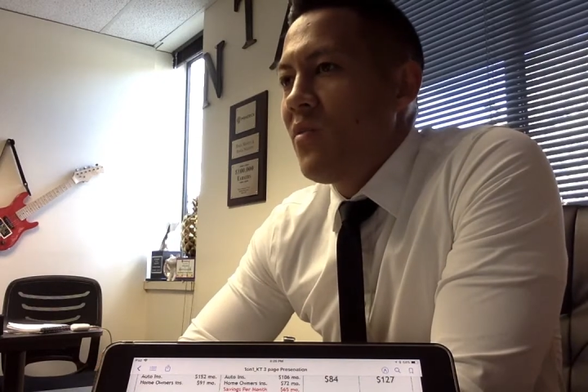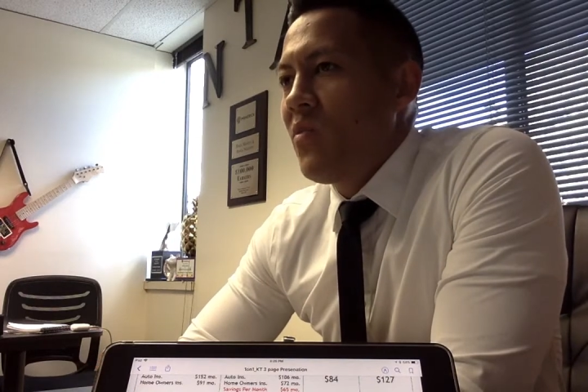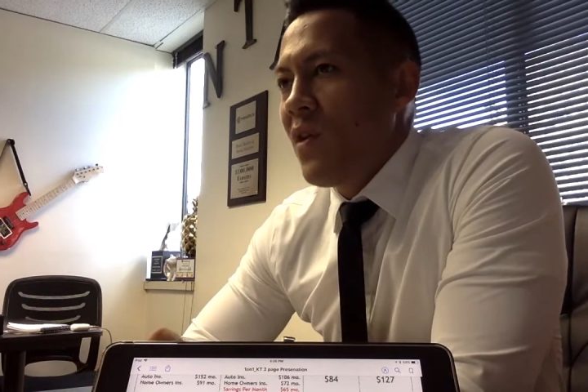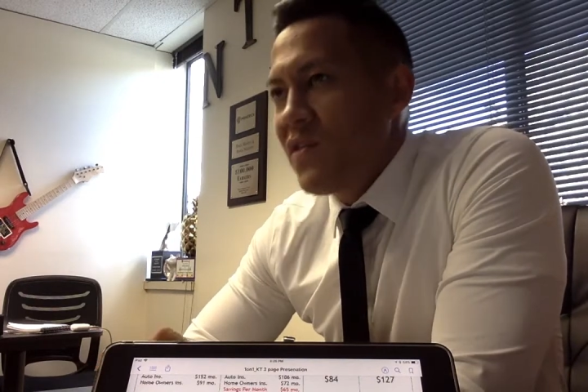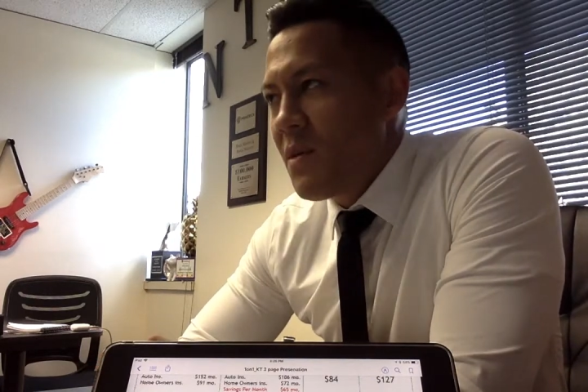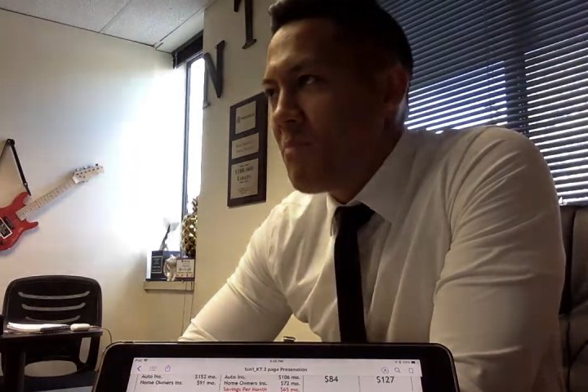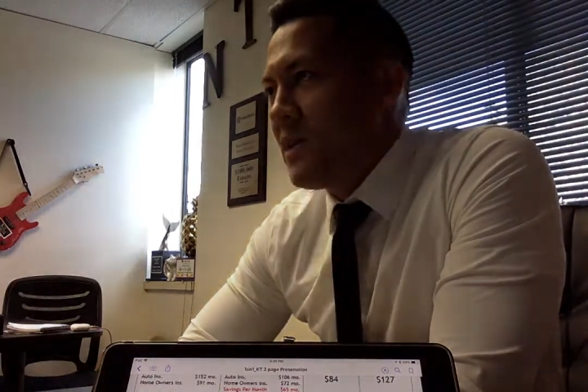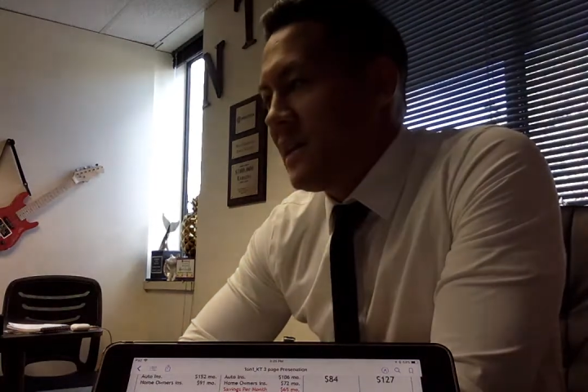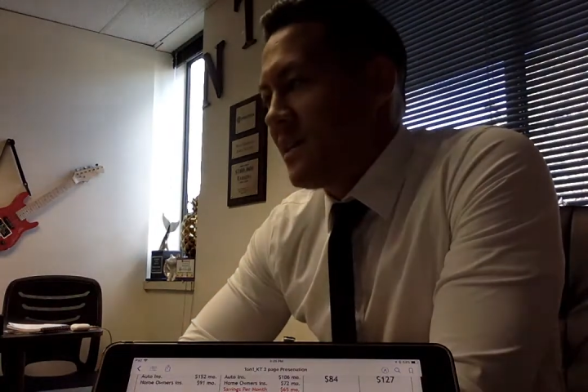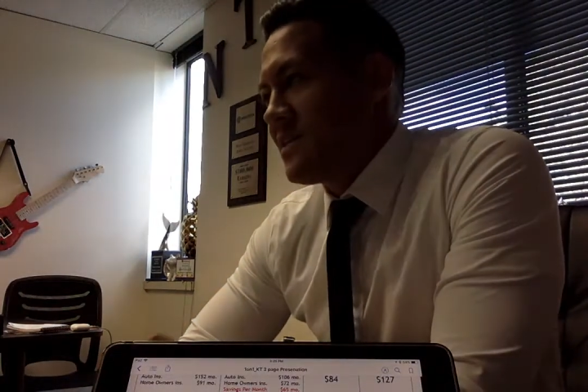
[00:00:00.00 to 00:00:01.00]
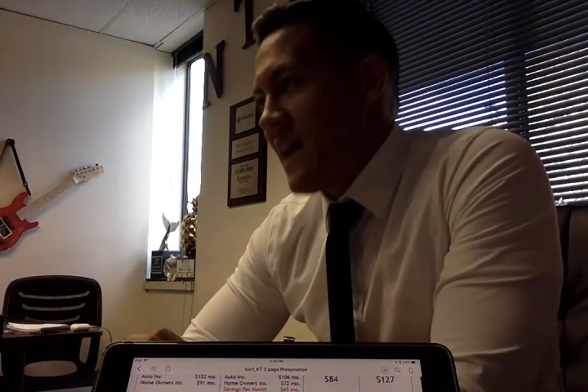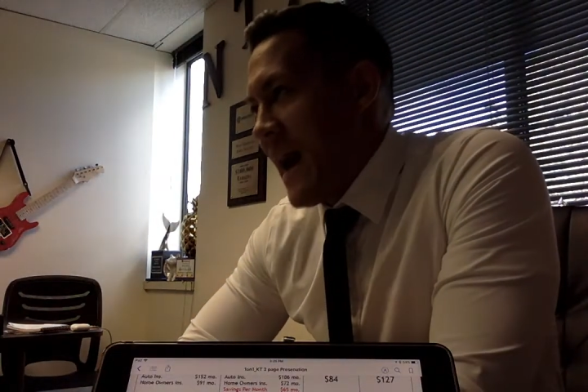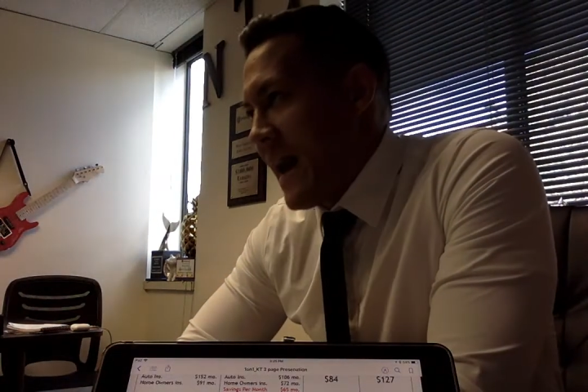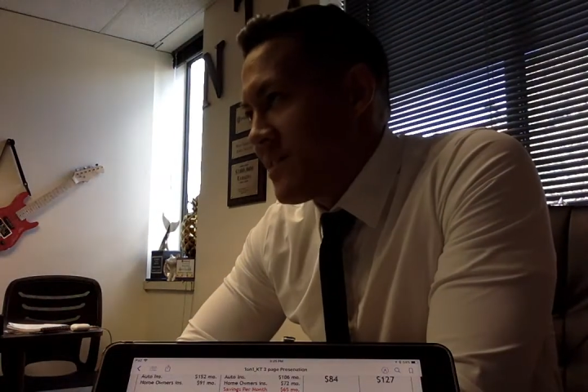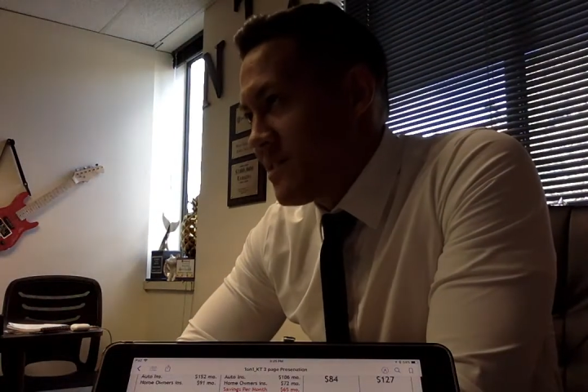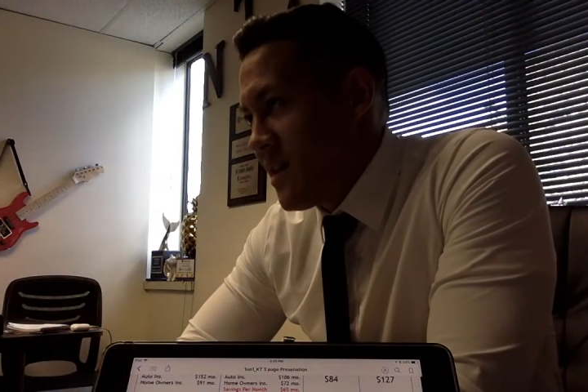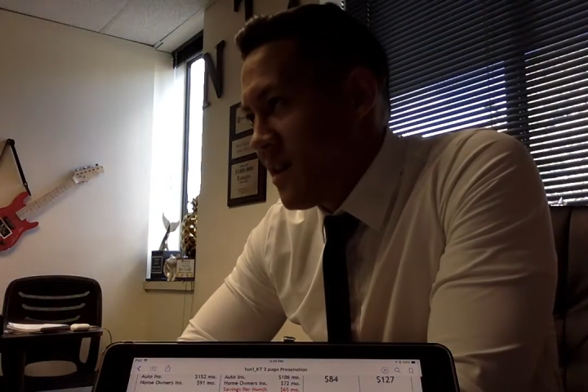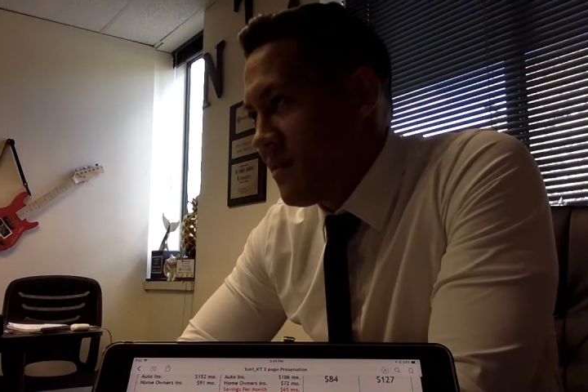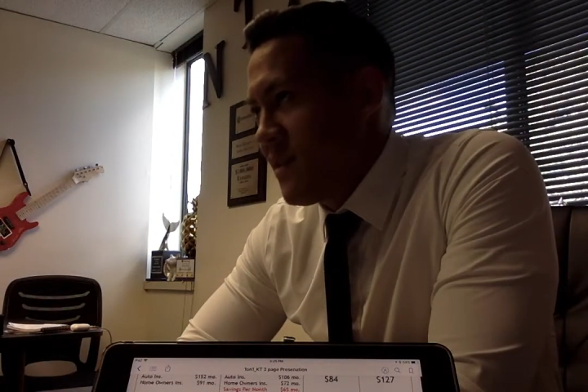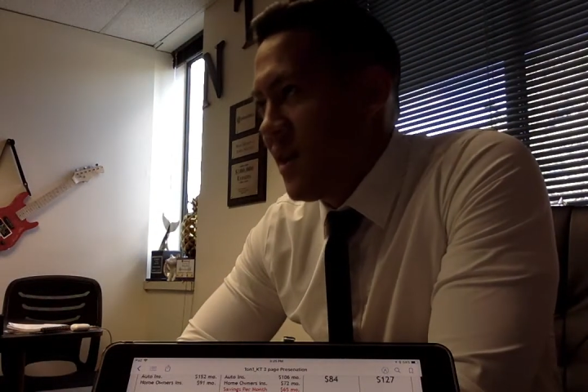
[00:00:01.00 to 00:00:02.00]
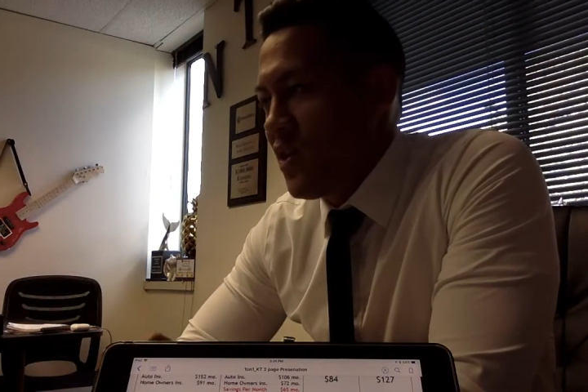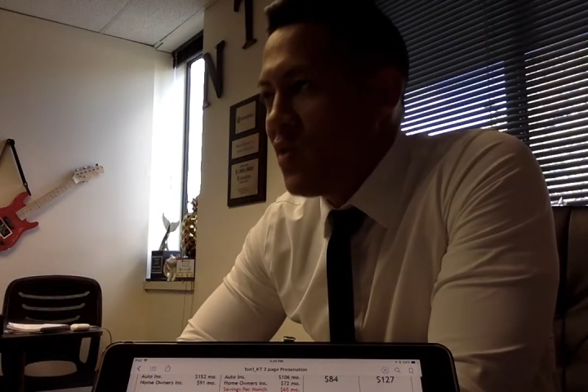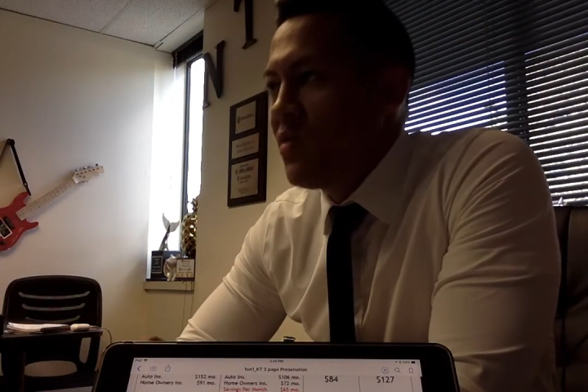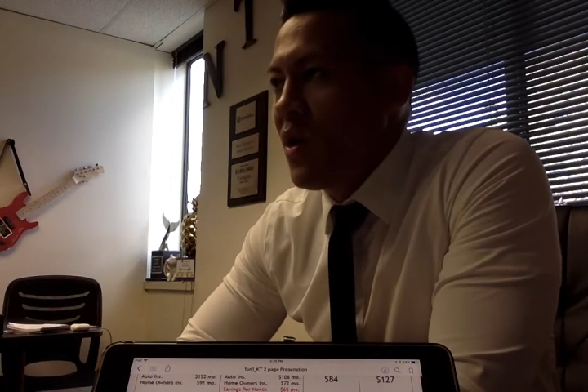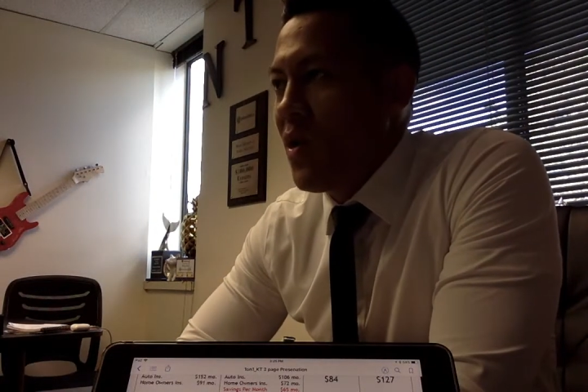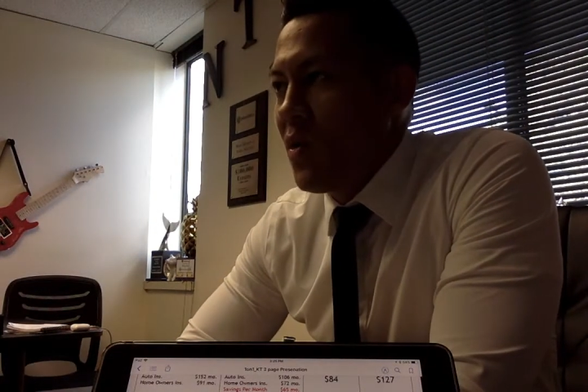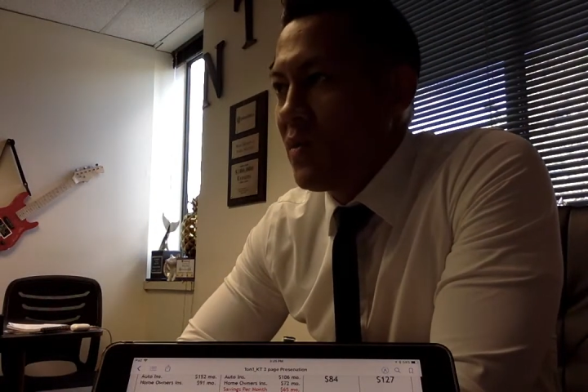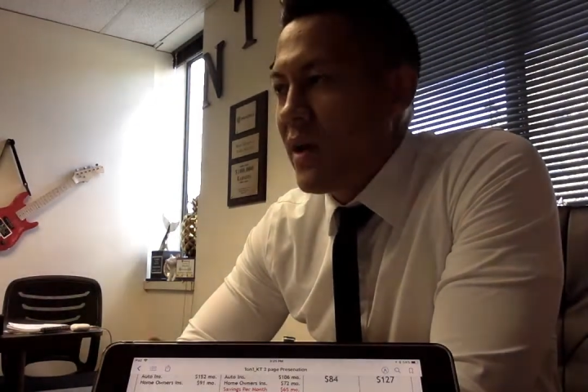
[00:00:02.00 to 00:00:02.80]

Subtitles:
What's the biggest asset that you own?